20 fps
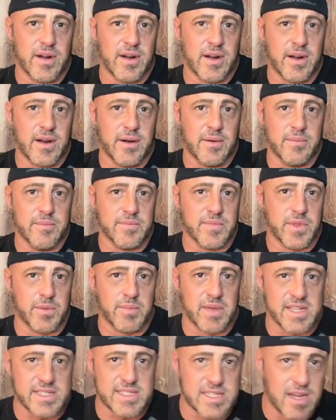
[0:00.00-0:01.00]
um, the
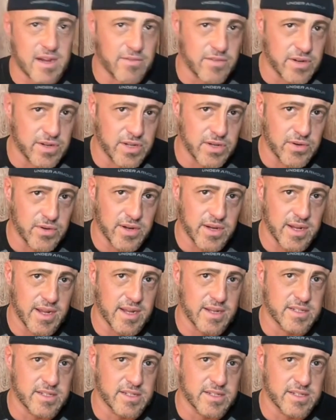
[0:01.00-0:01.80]
best to ever do it,